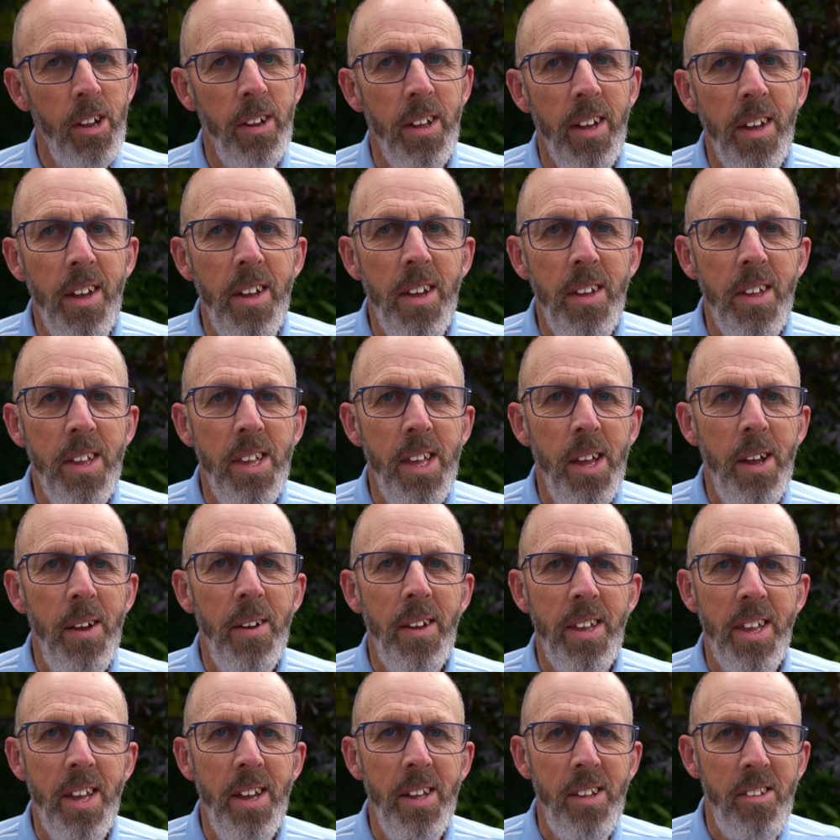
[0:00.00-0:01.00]
you, you
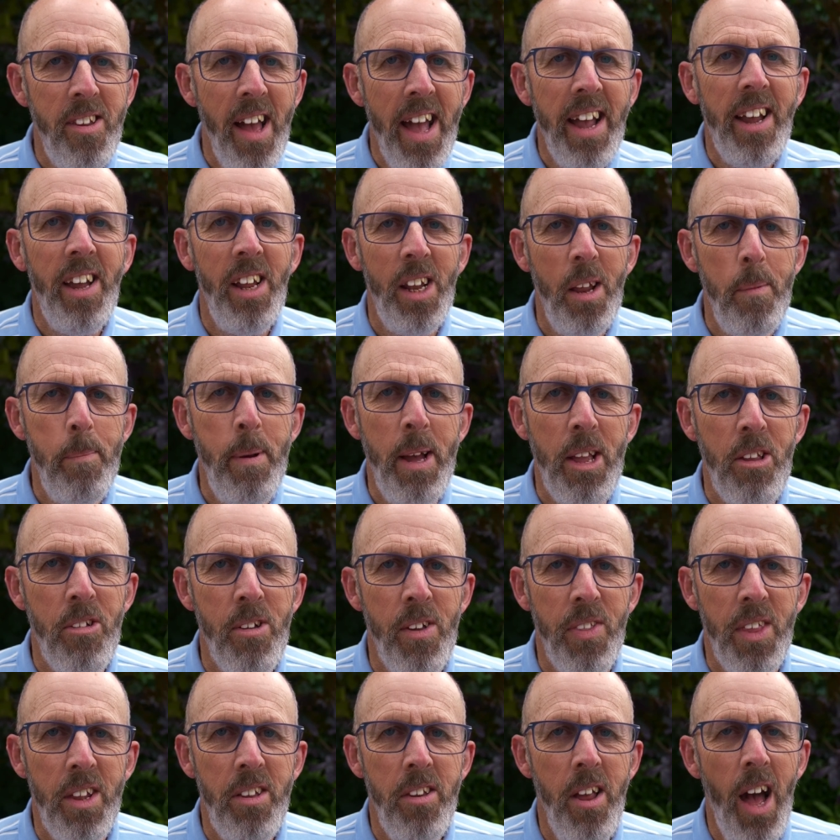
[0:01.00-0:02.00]
you're taking a
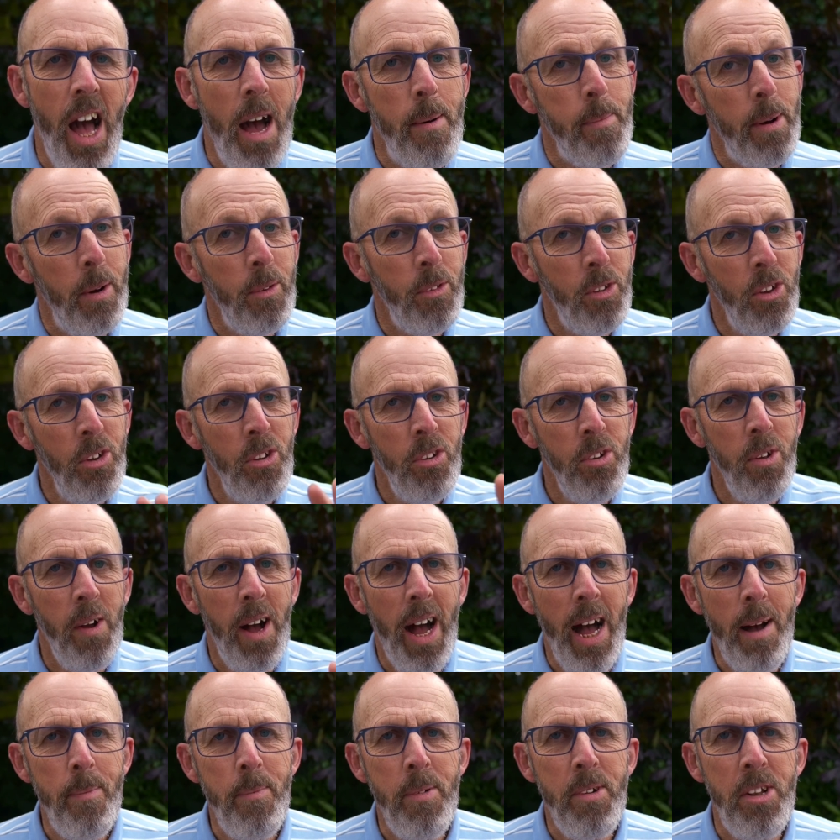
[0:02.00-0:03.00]
picture at the time. I just so
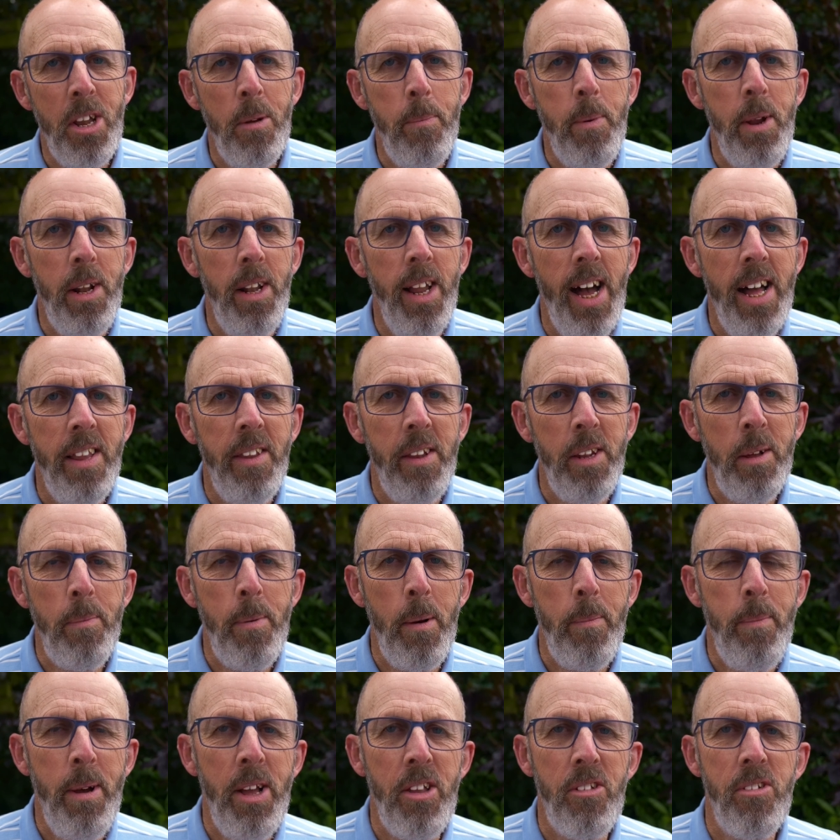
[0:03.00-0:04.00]
happened to be lining up
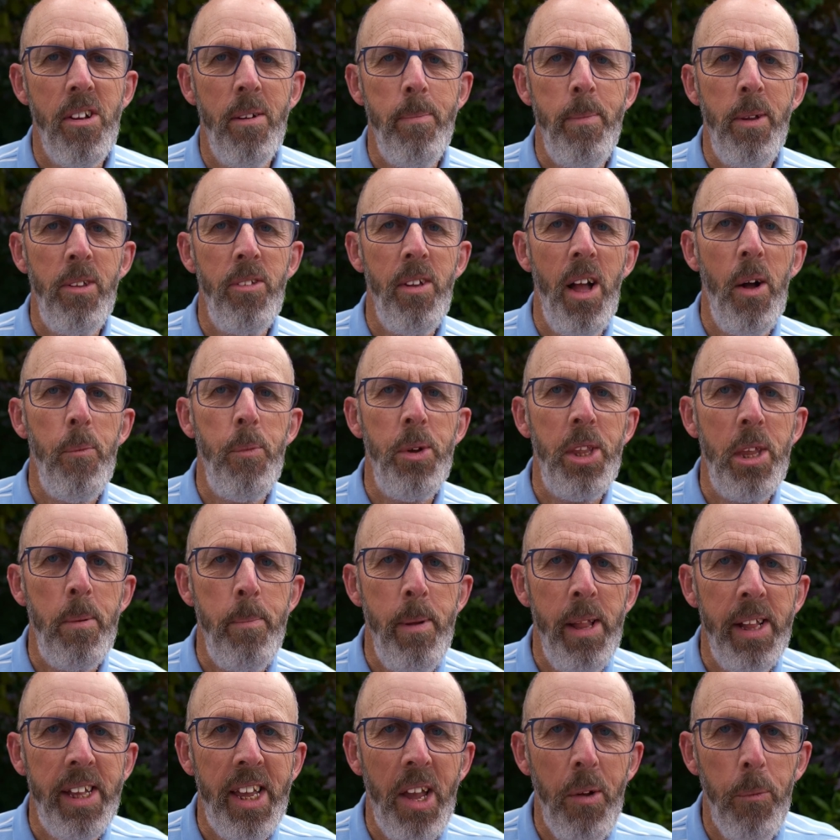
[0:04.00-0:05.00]
a picture of myself with the
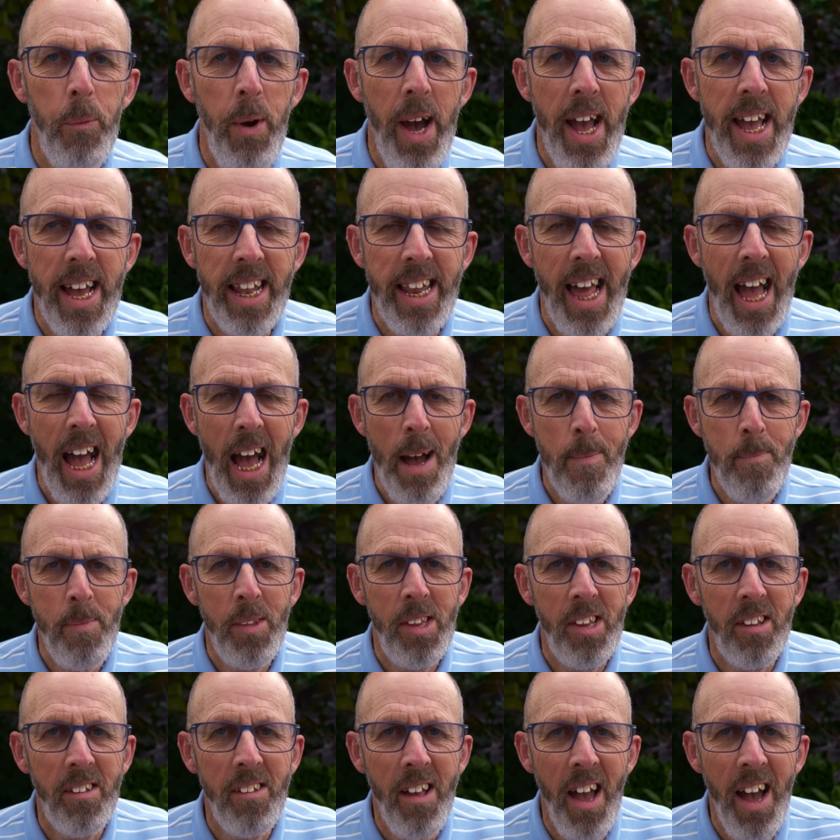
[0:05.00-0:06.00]
Milky Way, and I
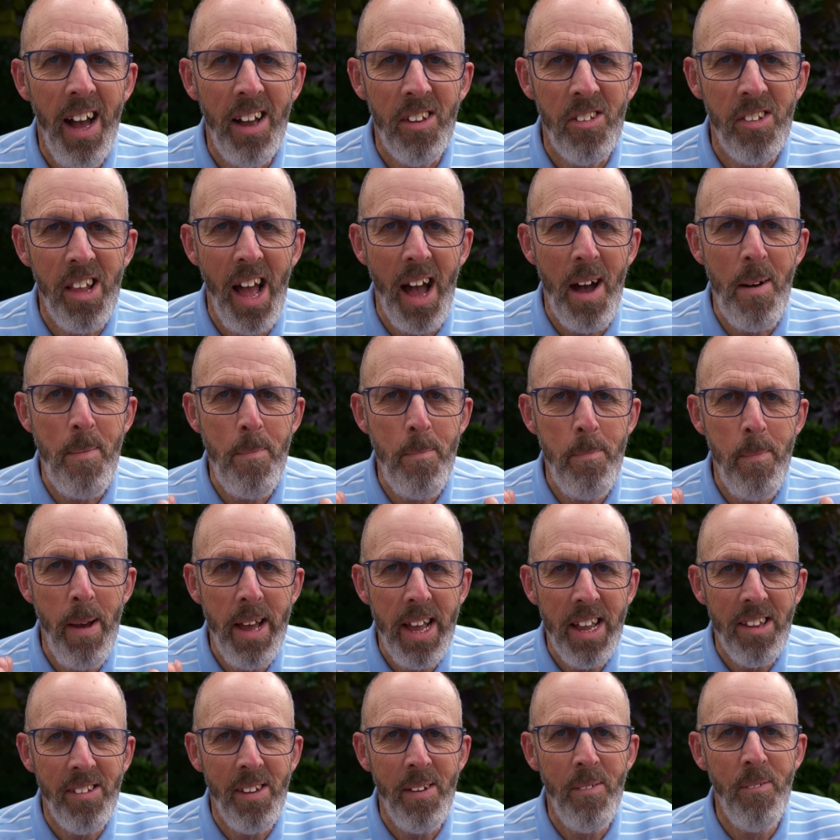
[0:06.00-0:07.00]
happened to catch that
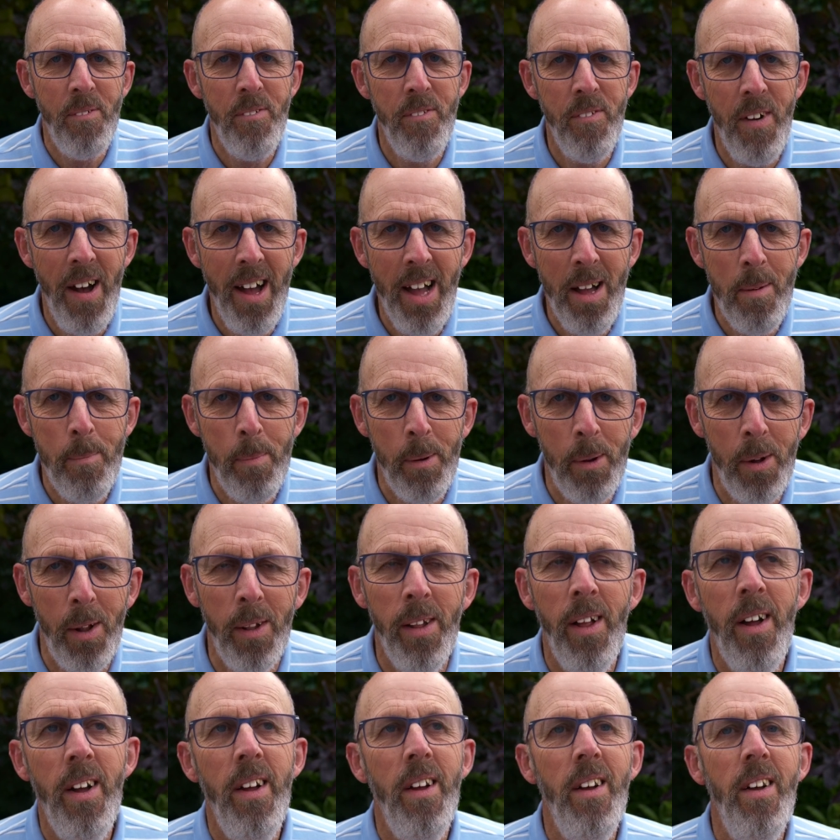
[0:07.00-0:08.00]
amazing
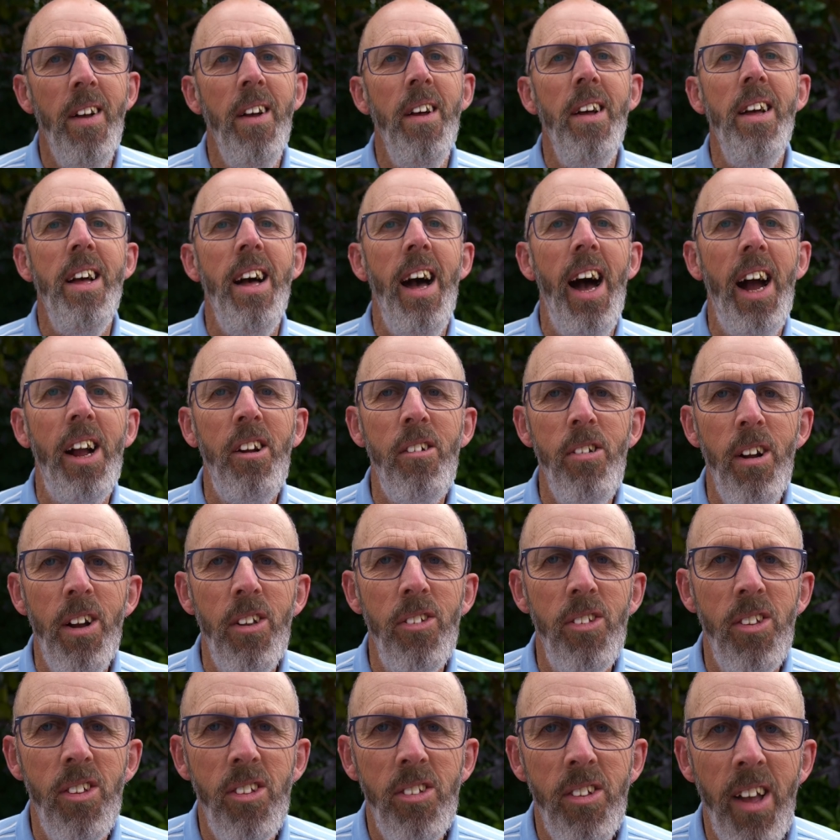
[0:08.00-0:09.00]
fireball
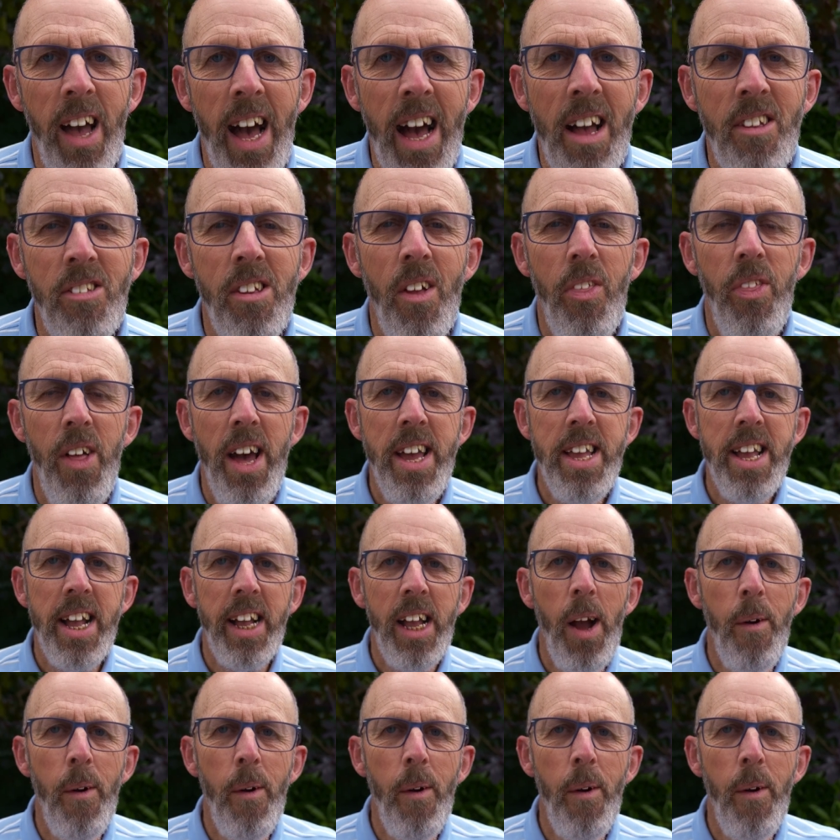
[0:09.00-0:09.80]
across the sky. So there you